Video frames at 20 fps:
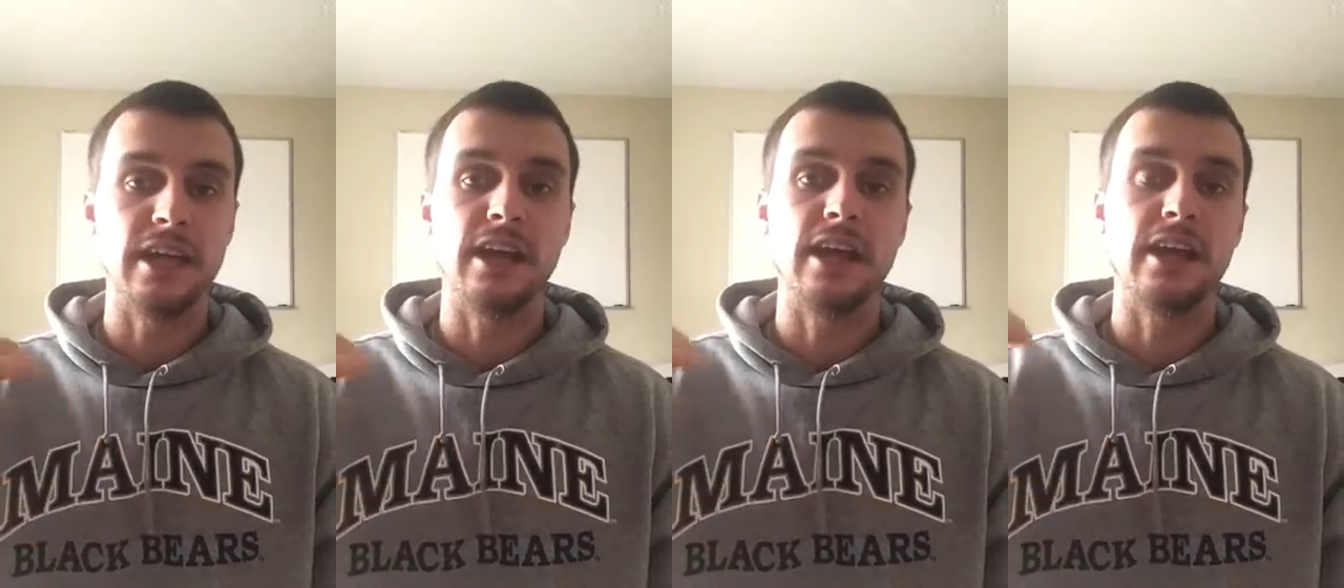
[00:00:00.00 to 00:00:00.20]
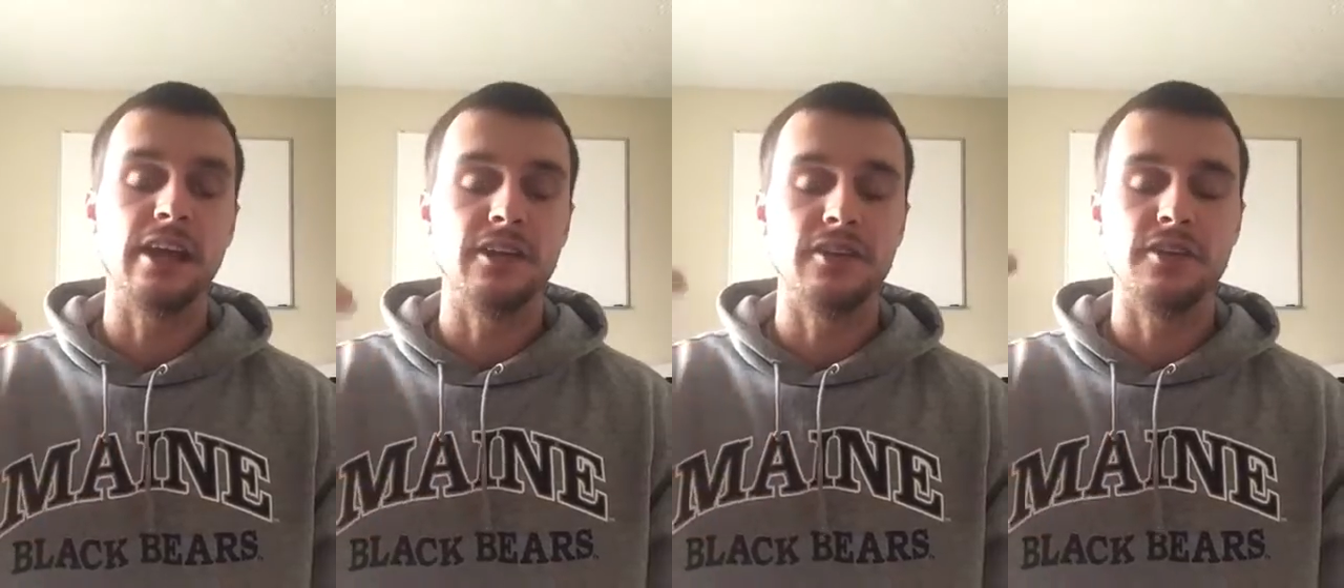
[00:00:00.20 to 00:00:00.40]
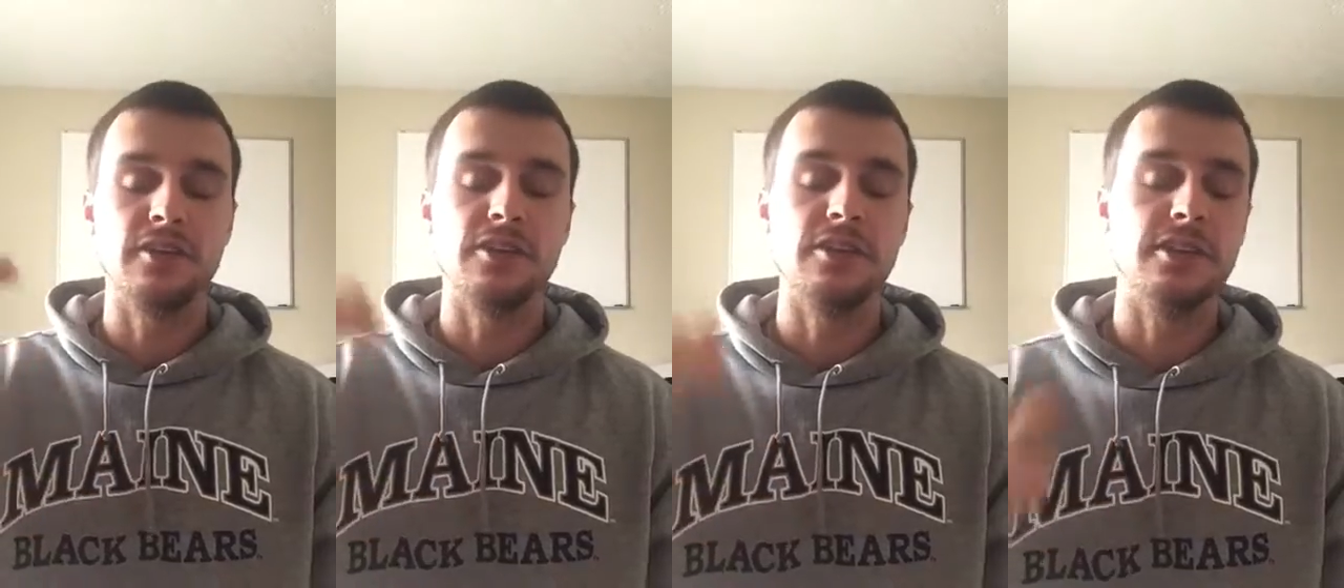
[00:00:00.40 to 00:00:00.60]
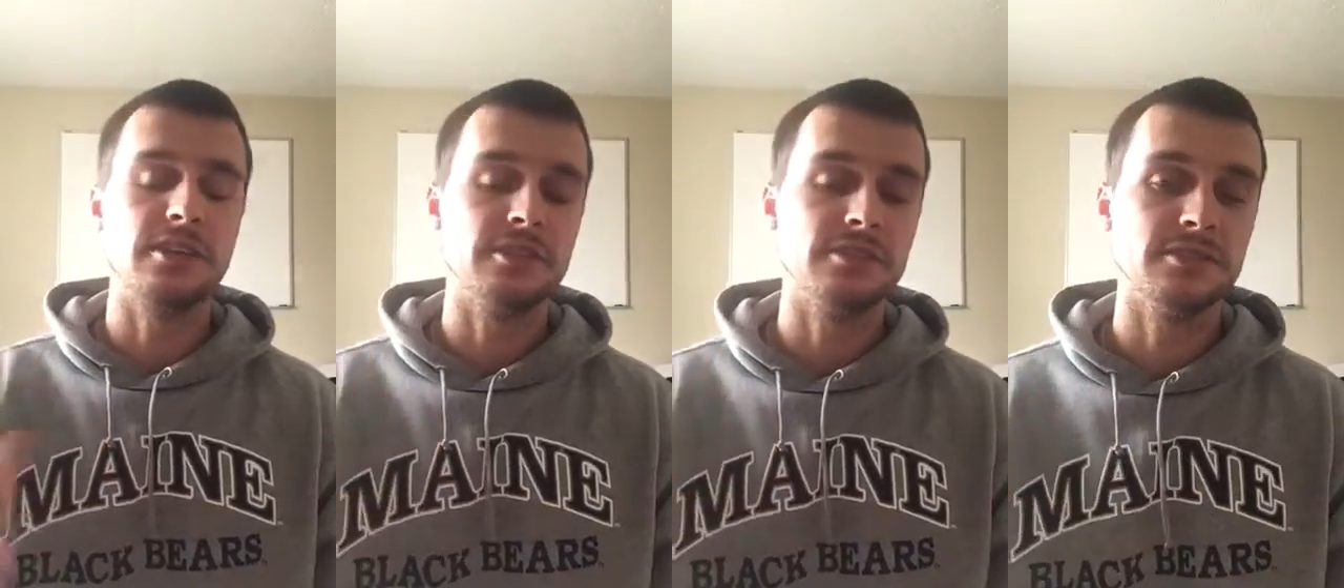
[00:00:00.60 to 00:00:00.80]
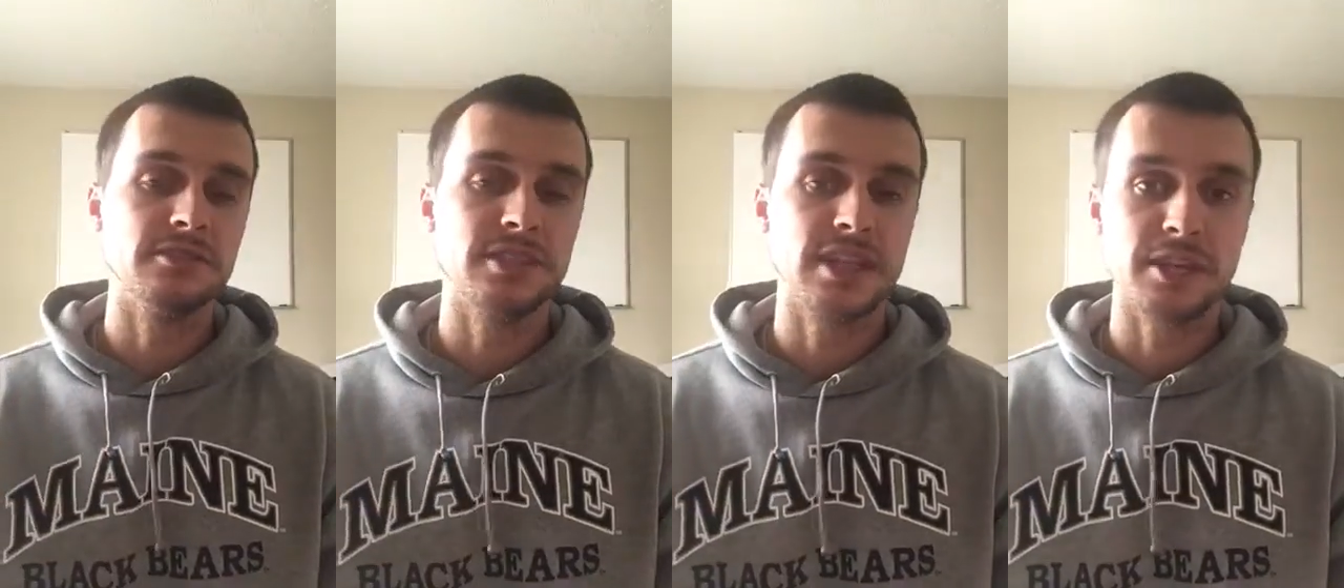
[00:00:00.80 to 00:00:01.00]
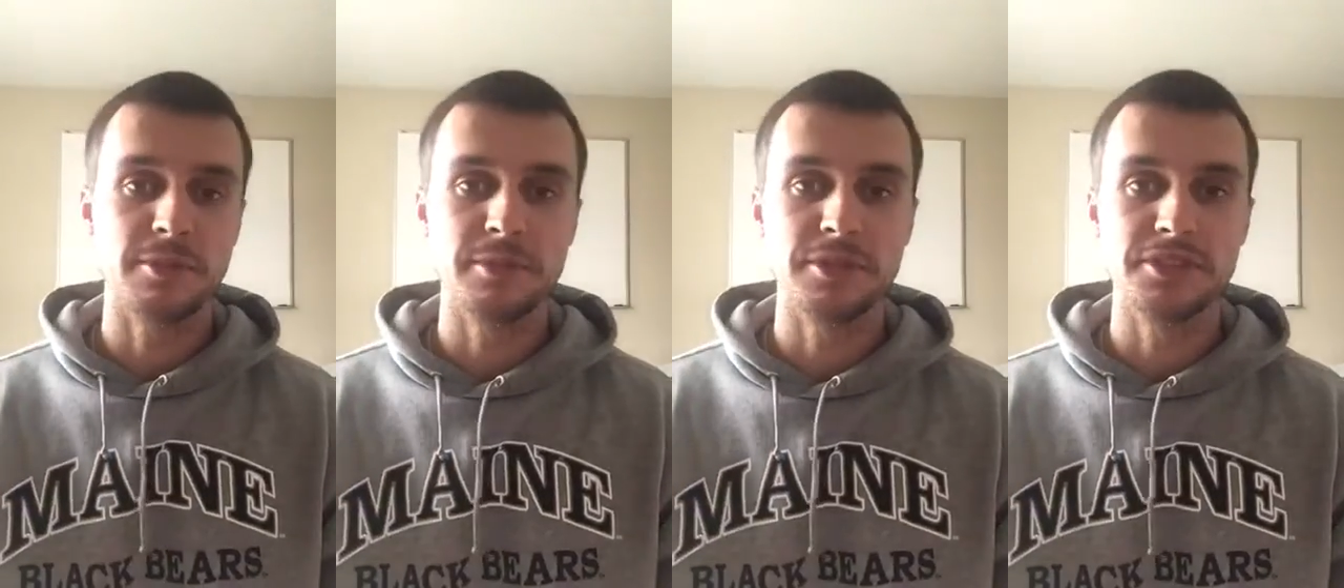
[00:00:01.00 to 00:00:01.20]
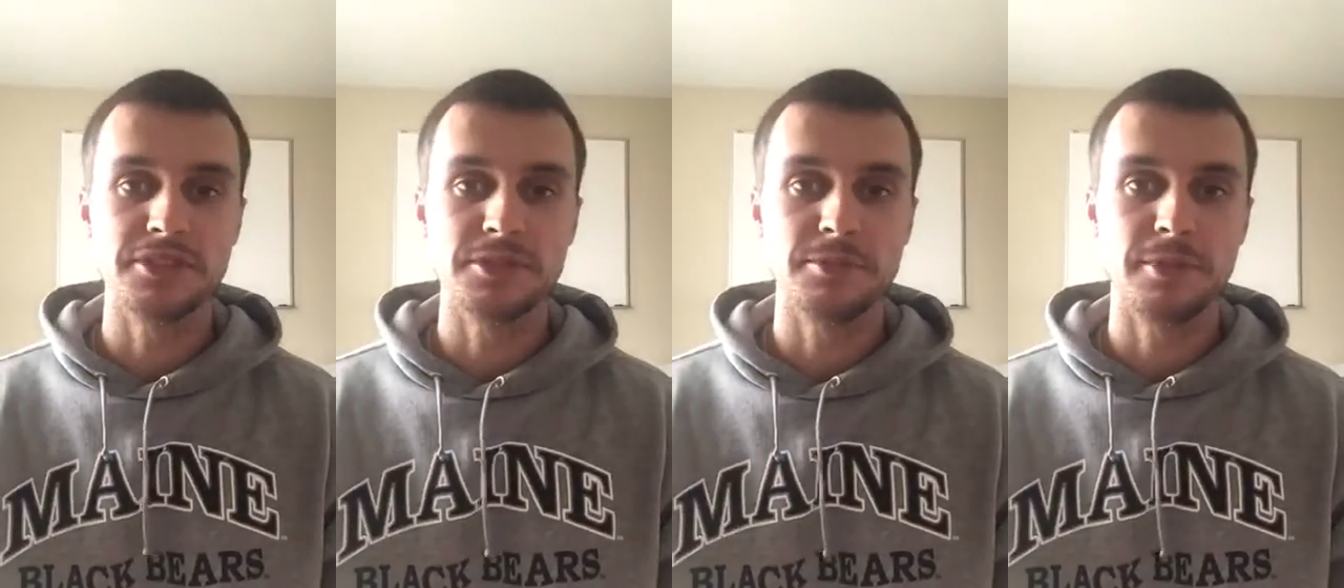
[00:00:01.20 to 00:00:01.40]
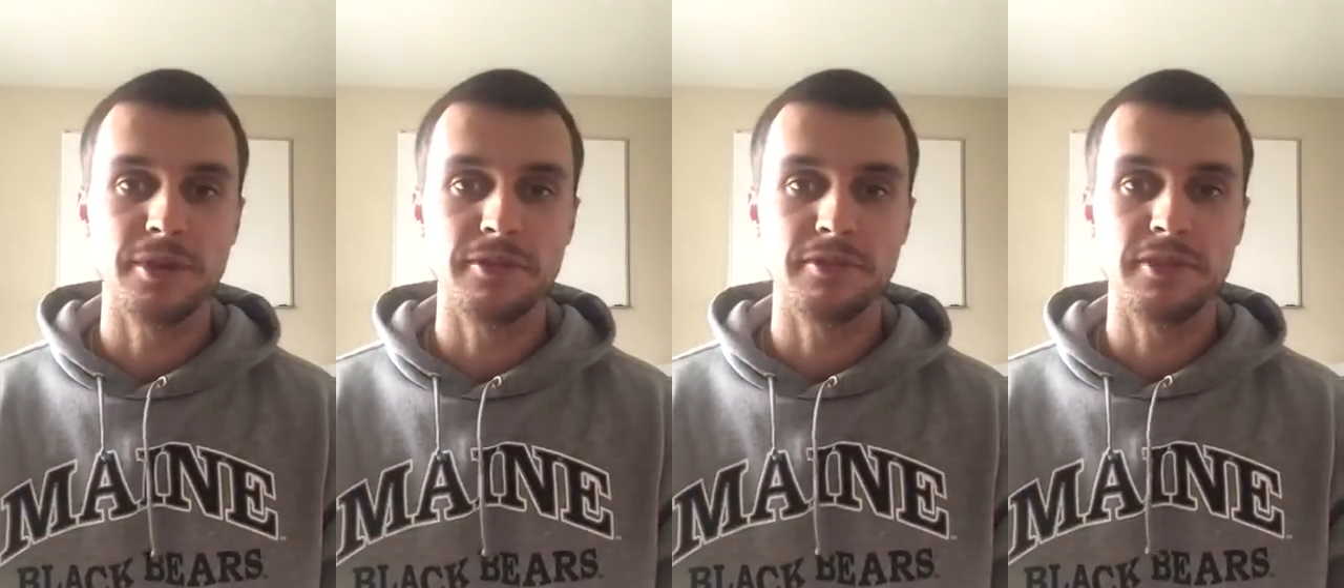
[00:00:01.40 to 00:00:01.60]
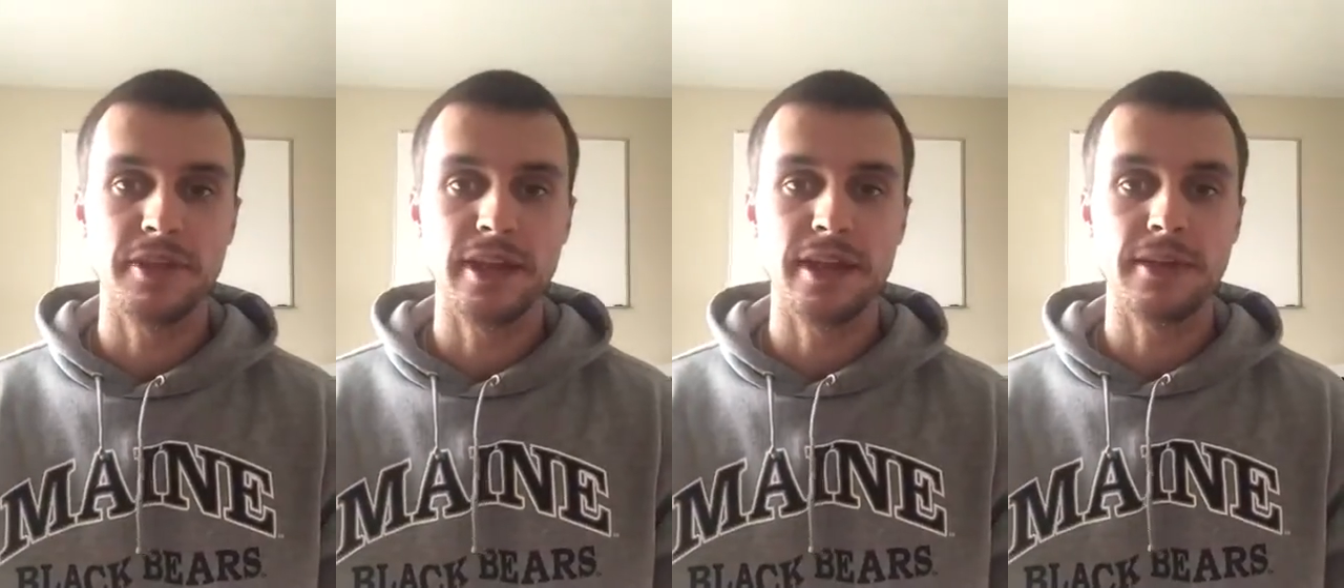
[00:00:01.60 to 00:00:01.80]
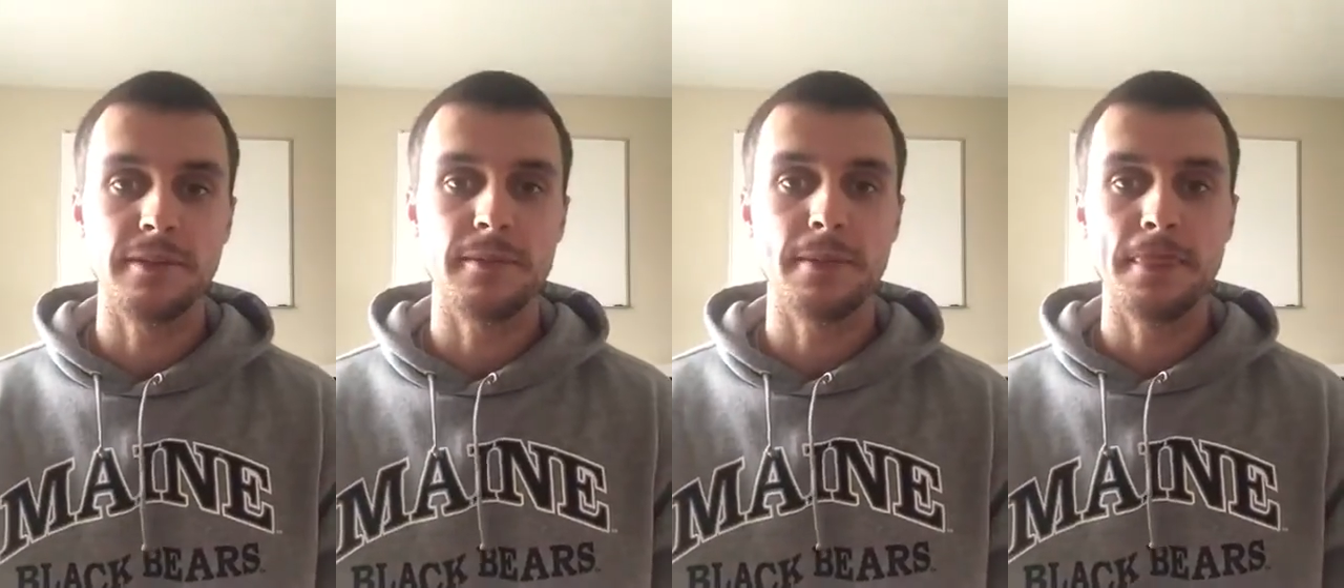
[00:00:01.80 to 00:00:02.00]
and the segments above
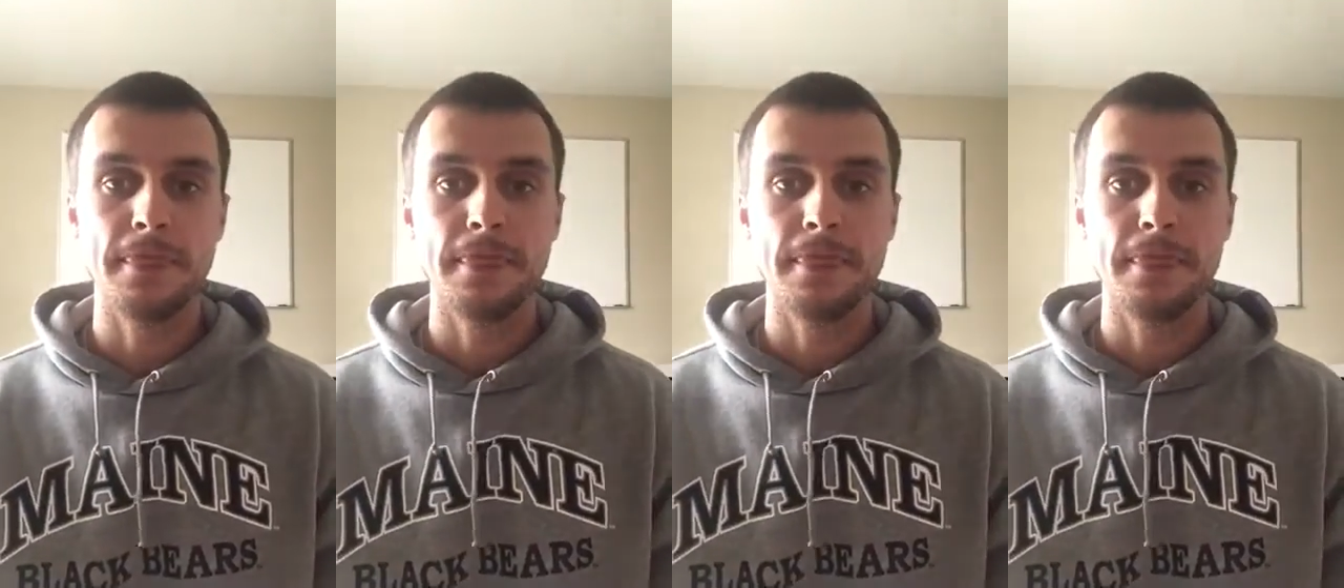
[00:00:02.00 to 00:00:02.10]
that.